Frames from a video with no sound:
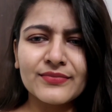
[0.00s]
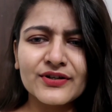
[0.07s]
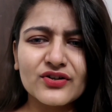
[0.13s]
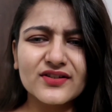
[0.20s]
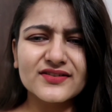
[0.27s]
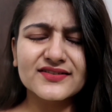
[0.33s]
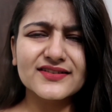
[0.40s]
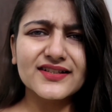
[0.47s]

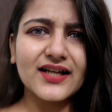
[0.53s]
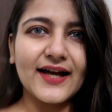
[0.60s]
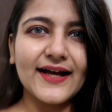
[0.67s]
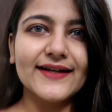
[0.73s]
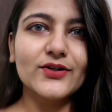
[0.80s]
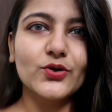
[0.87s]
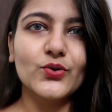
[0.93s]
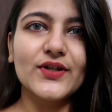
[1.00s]
Because I
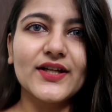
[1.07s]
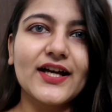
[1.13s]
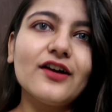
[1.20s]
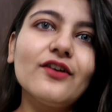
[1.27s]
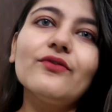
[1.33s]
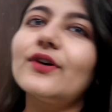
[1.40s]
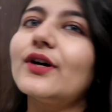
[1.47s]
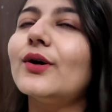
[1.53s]
only
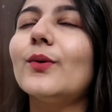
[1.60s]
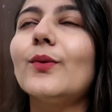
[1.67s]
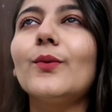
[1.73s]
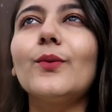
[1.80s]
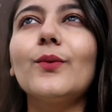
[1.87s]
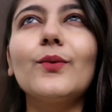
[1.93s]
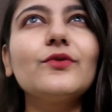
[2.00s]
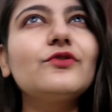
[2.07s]
have
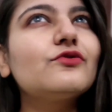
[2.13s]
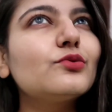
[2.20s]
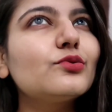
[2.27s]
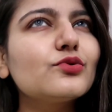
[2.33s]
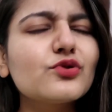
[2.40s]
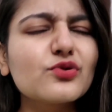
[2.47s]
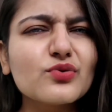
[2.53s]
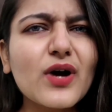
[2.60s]

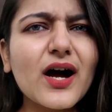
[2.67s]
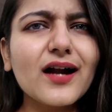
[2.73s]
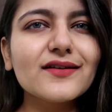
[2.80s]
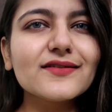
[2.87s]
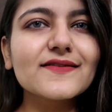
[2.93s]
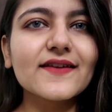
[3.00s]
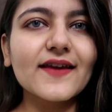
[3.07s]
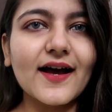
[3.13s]
two
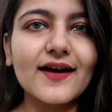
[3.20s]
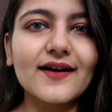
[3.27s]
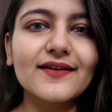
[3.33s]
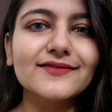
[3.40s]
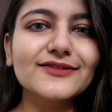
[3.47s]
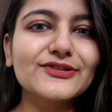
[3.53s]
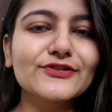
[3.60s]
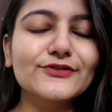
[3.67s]
hours, yeah.
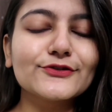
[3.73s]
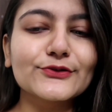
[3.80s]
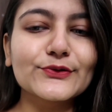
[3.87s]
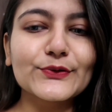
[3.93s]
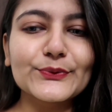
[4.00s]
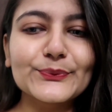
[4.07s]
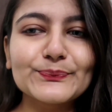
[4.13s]
So